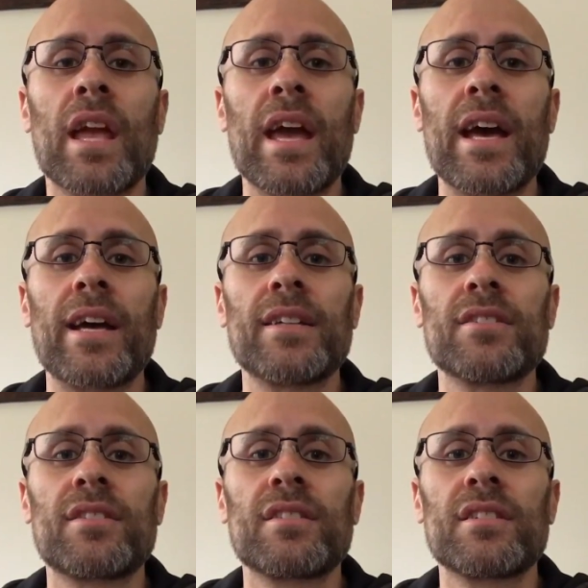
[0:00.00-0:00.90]

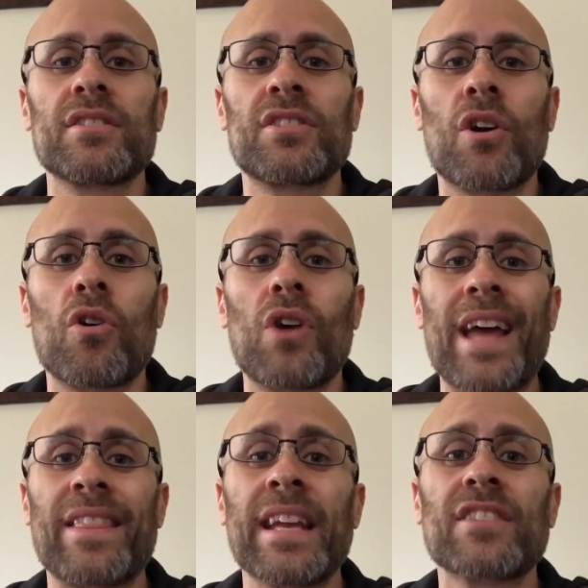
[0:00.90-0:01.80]
And so
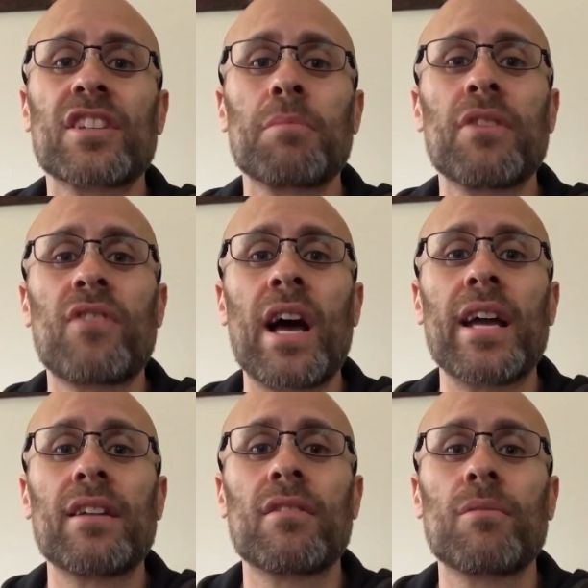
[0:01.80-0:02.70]
I think it's gonna be
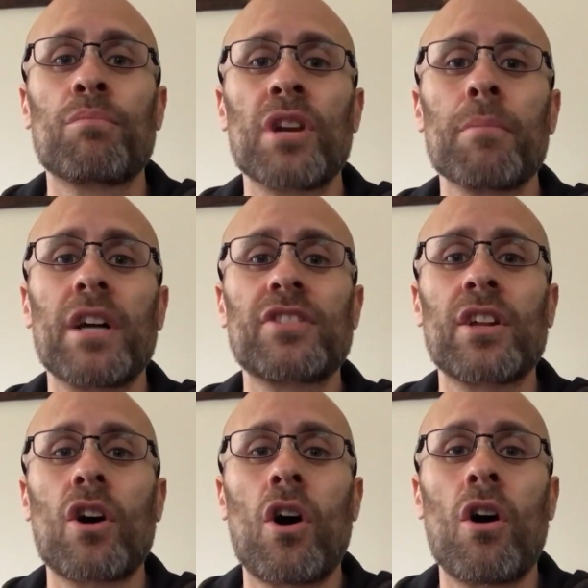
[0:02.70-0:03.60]
fine. Pretty much
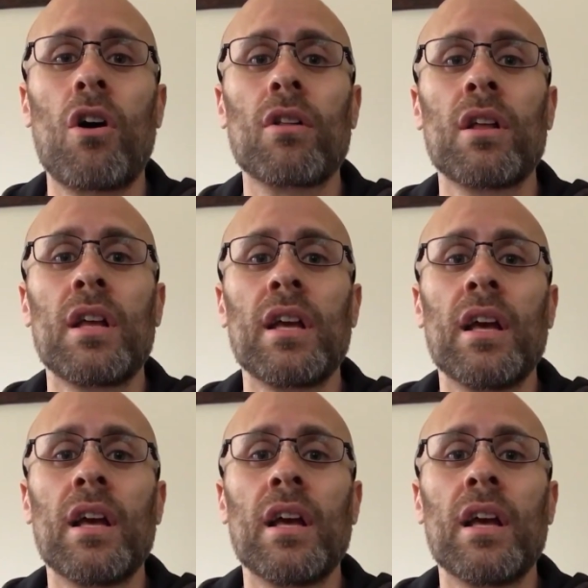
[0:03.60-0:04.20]
on all